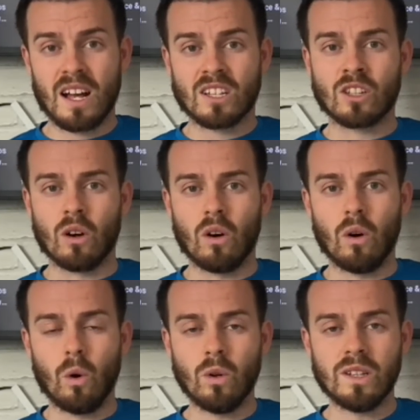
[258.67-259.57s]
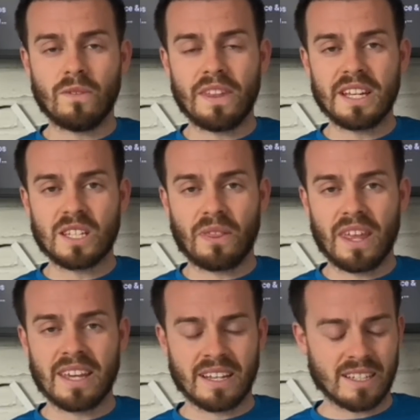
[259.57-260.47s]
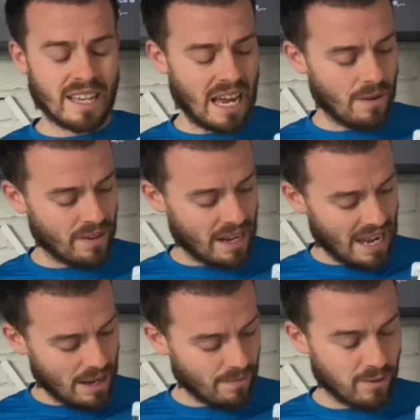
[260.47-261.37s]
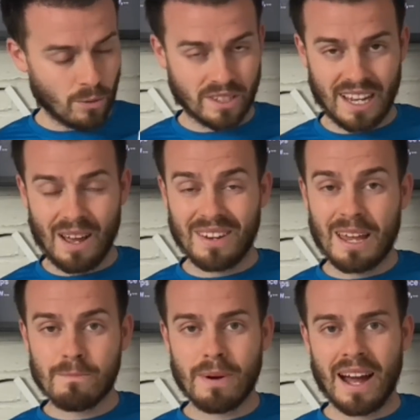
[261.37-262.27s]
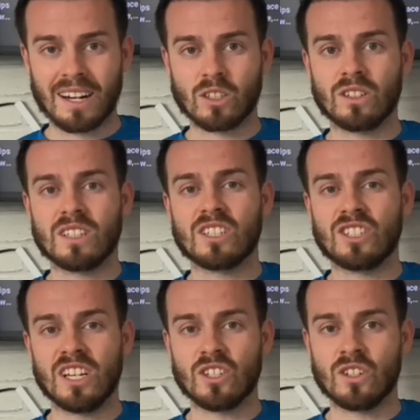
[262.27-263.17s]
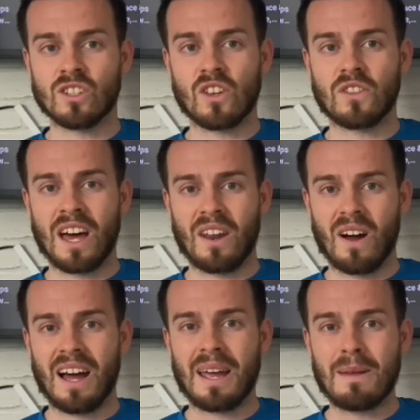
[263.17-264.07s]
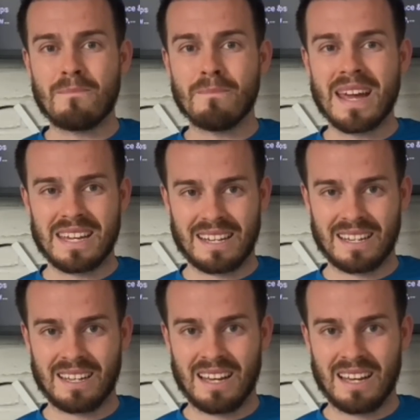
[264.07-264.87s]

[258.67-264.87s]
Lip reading: So all of these things have an influence, they have an impact on the decisions that I make.